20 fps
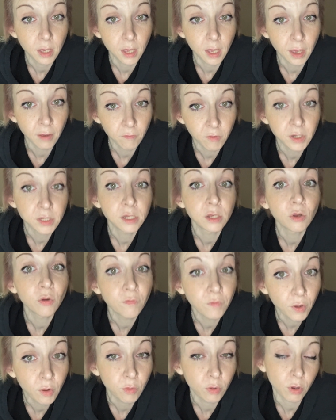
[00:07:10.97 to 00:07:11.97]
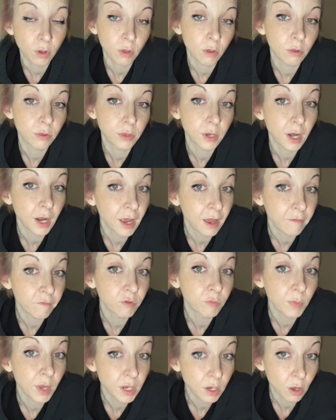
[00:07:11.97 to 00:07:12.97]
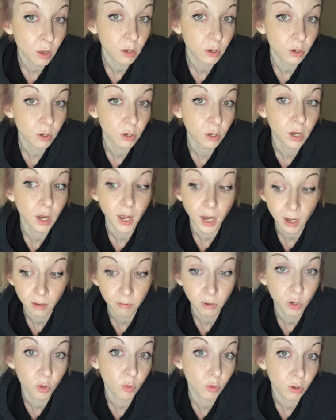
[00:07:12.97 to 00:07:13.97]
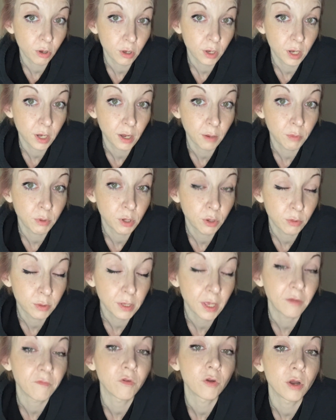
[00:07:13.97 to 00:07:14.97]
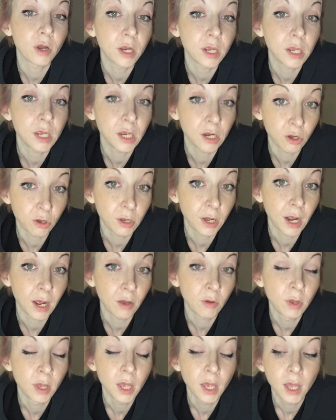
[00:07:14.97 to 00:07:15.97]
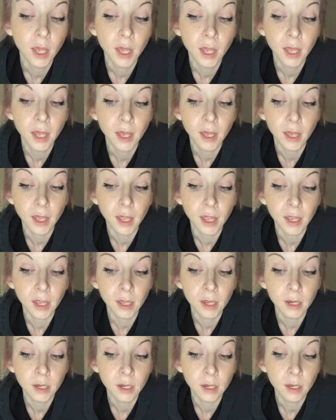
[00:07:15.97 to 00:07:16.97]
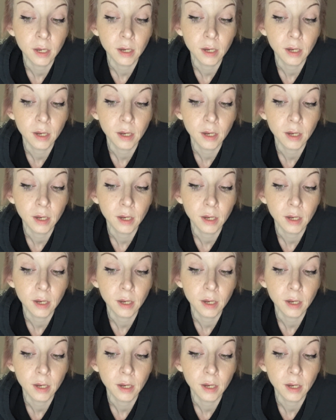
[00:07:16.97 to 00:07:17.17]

every single phone call that I have with my daughter, I record, and I've been doing that for a year now. And